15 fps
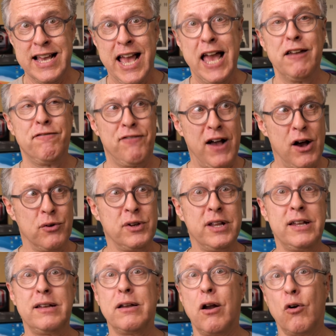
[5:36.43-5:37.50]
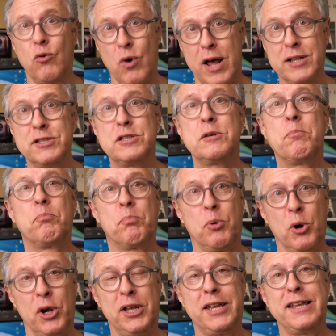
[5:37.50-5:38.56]
and found it runs
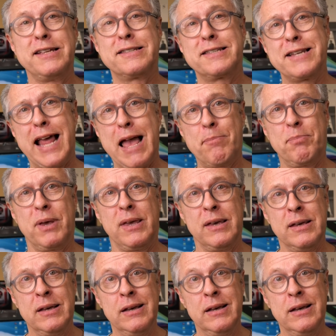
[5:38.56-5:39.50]
pretty snappy.